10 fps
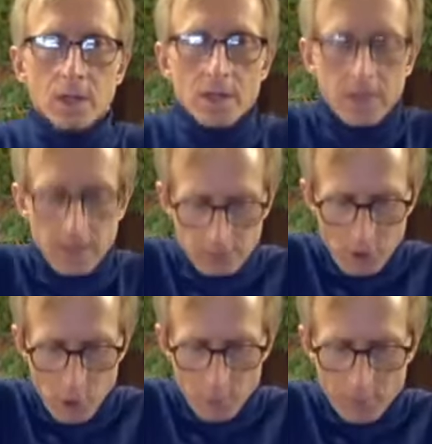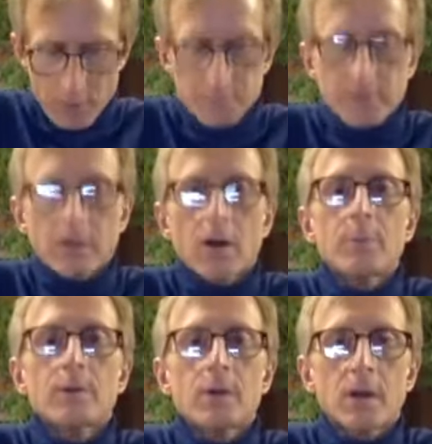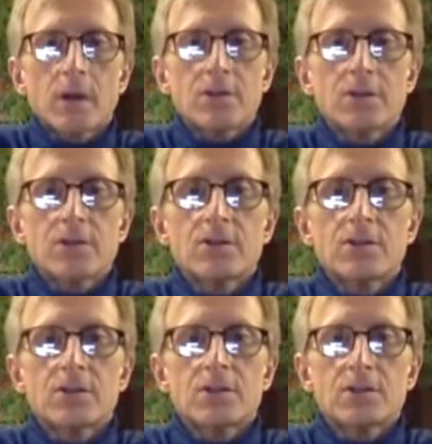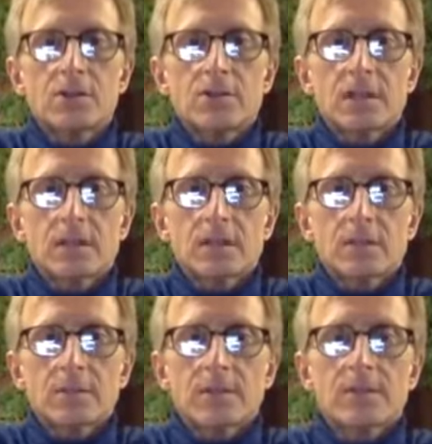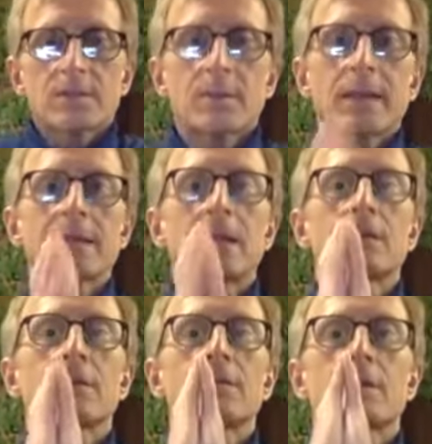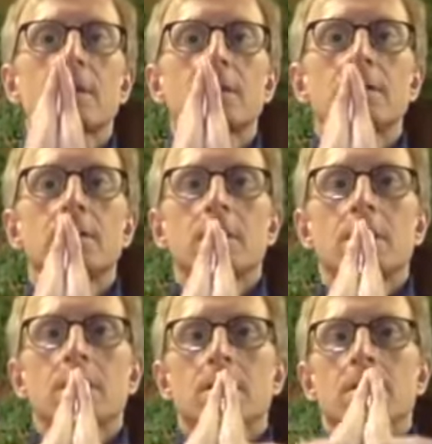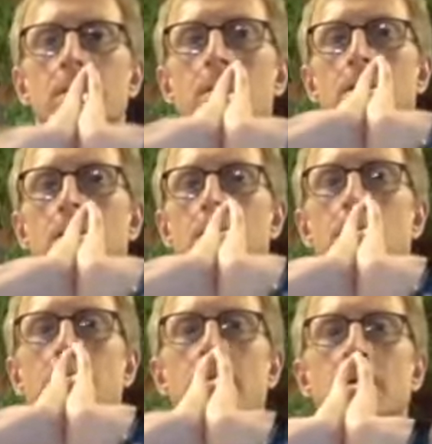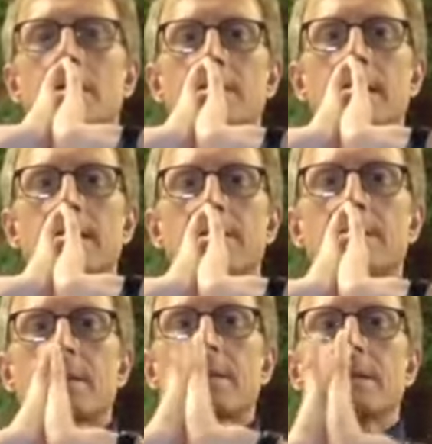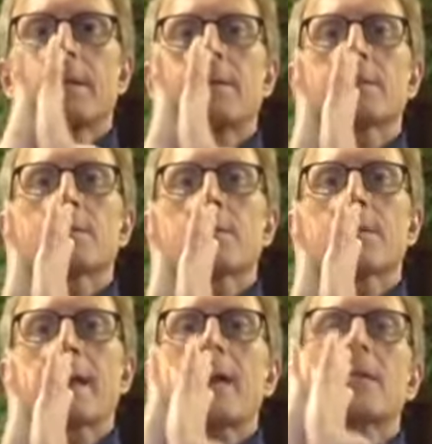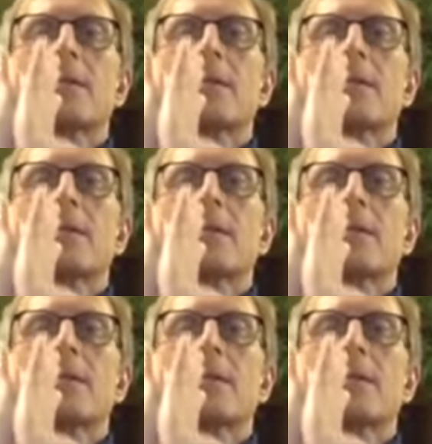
it'll open up the carpal arch and you should see a little bit of space. I don't know if you can. There it is. That's the space. Here it is without.